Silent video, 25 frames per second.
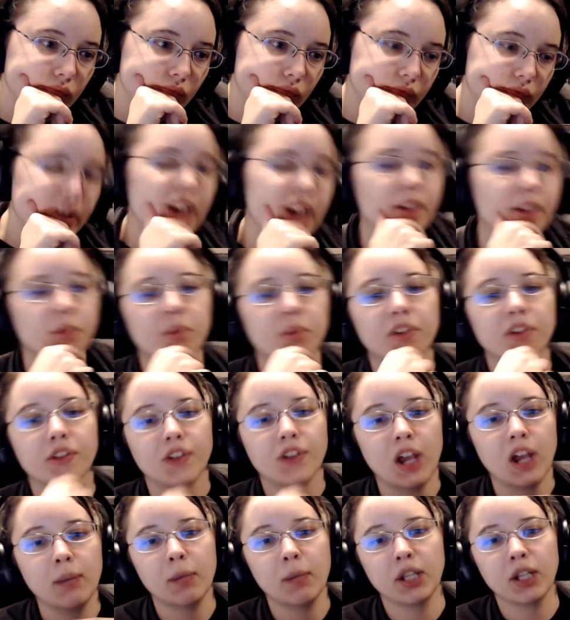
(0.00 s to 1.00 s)
Yeah, there was a
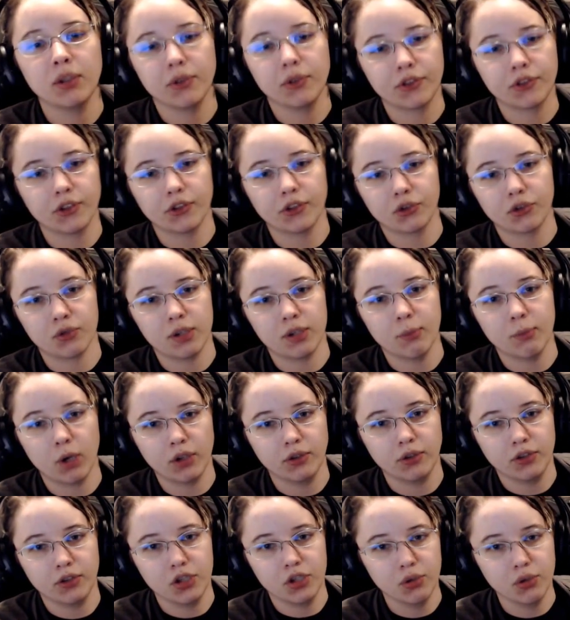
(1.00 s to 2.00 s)
time I used to stream
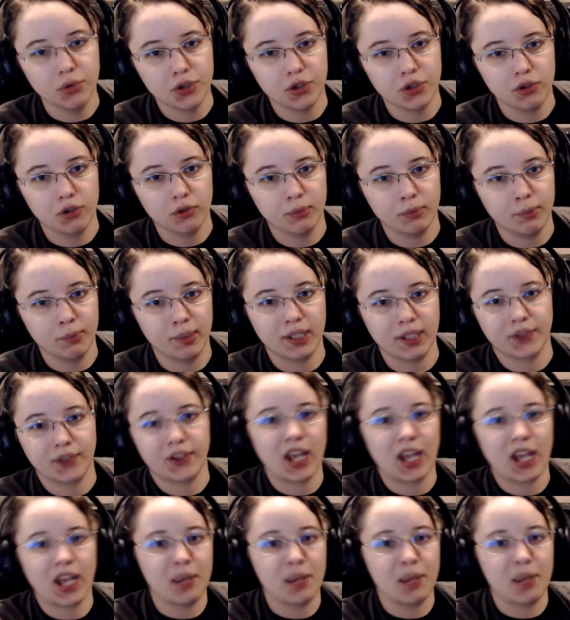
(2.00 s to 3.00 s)
on YouTube because
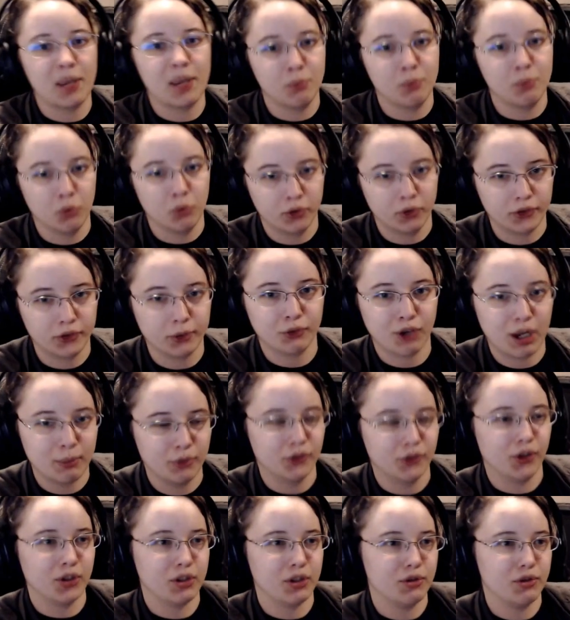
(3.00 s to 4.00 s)
I had more
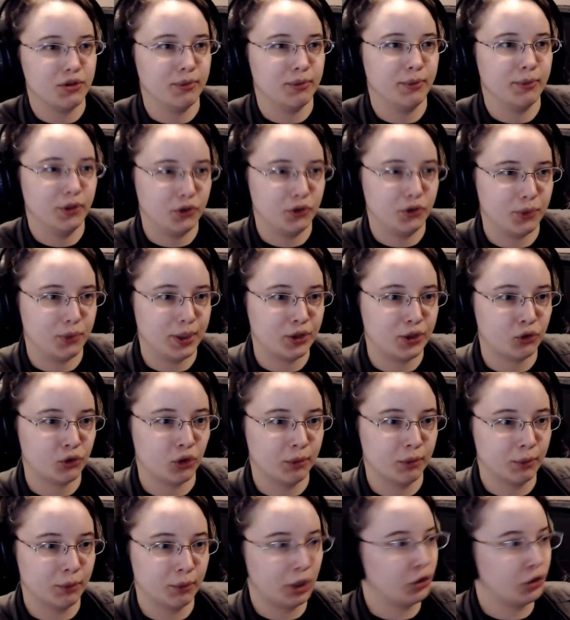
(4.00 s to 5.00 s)
subscribers on YouTube than
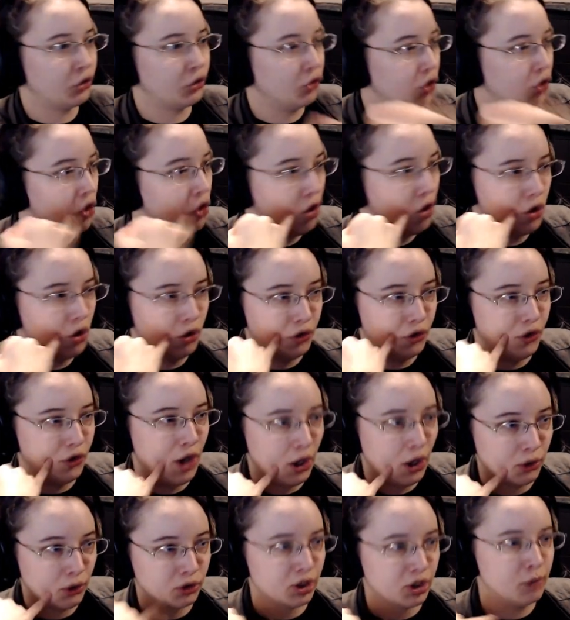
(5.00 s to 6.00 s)
Twitch, so I'm like, dude,
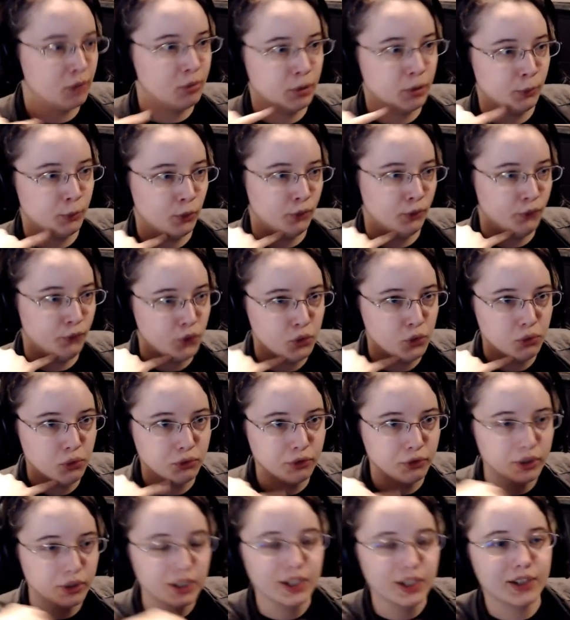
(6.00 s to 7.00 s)
that'll get me more views.
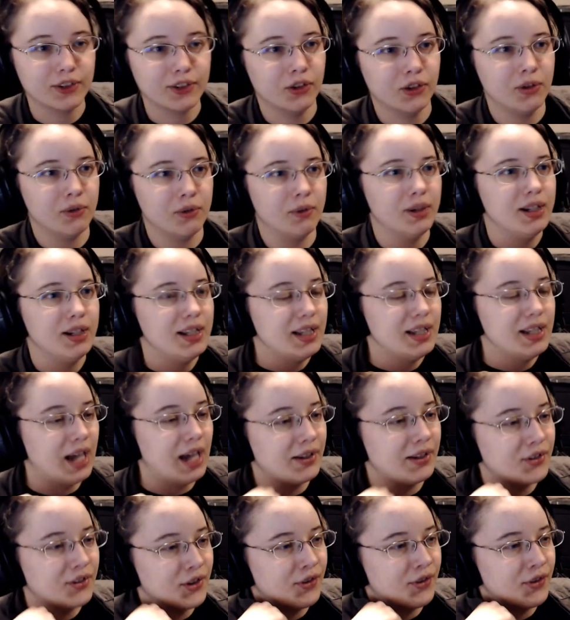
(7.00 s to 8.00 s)
So I
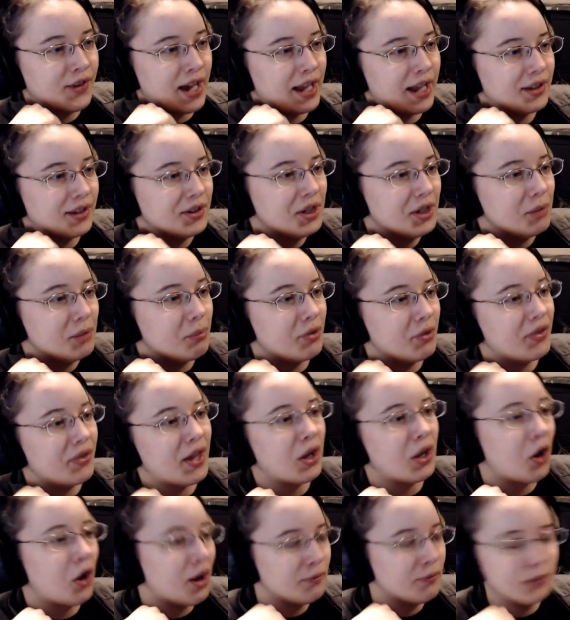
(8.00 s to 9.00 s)
did that, but then
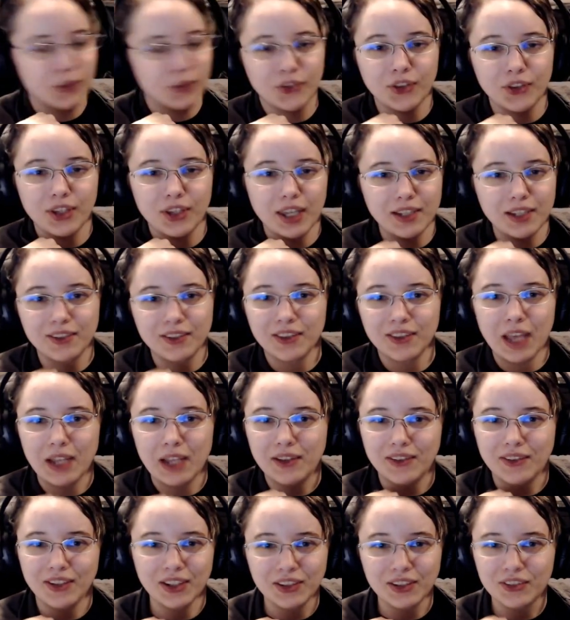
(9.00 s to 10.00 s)
obviously that
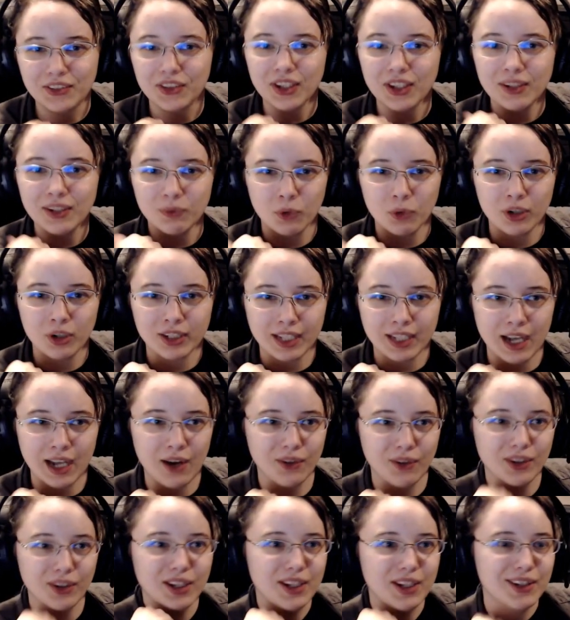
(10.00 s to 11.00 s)
didn't work
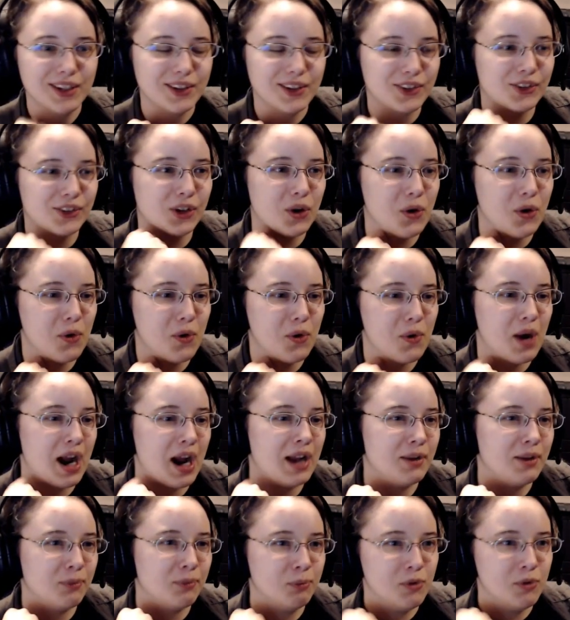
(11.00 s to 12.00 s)
out. So
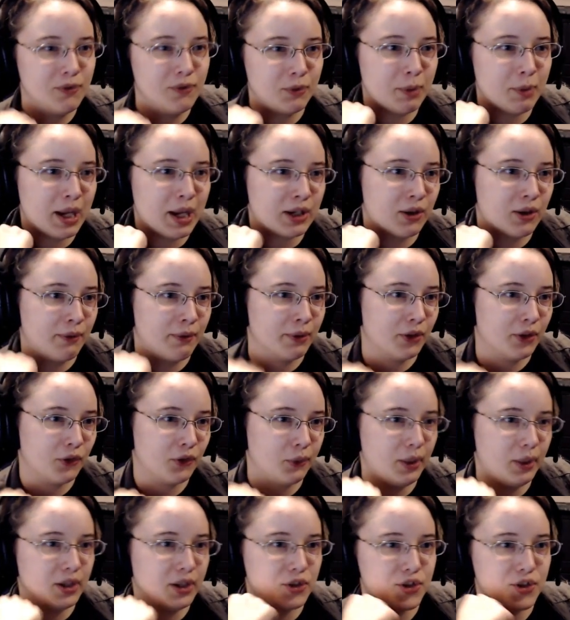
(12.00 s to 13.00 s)
I moved back over to
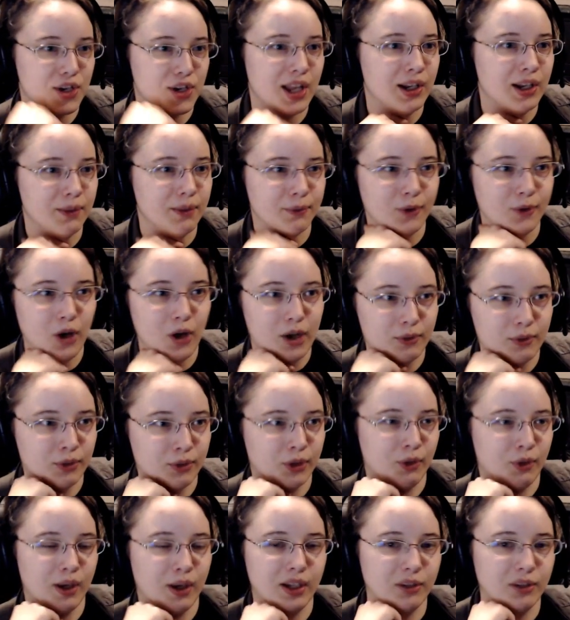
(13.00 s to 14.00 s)
Twitch and have not
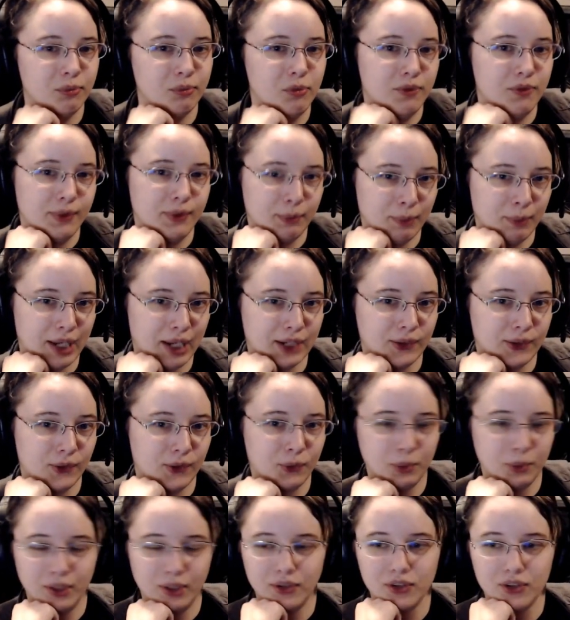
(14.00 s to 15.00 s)
regretted moving back to
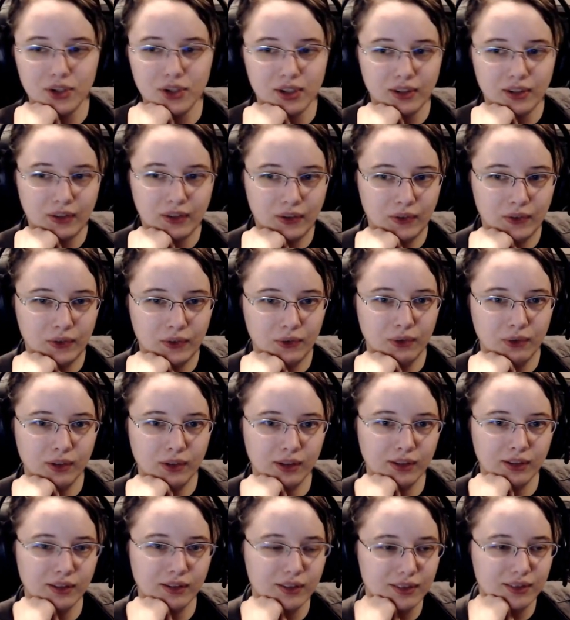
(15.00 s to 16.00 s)
Twitch since
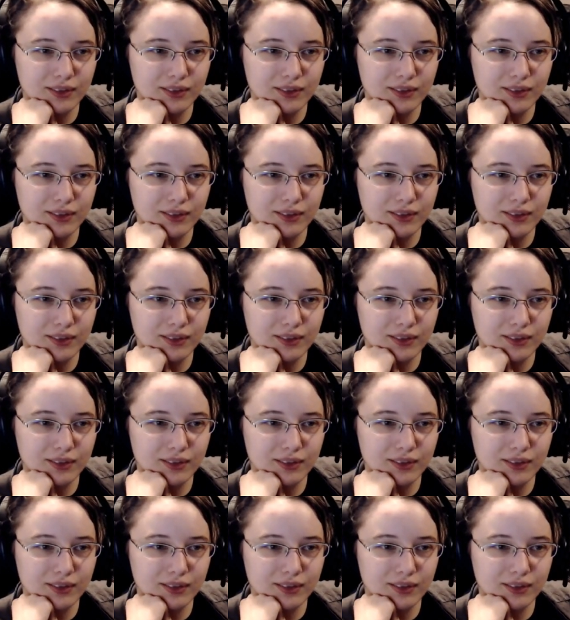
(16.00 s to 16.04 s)
doing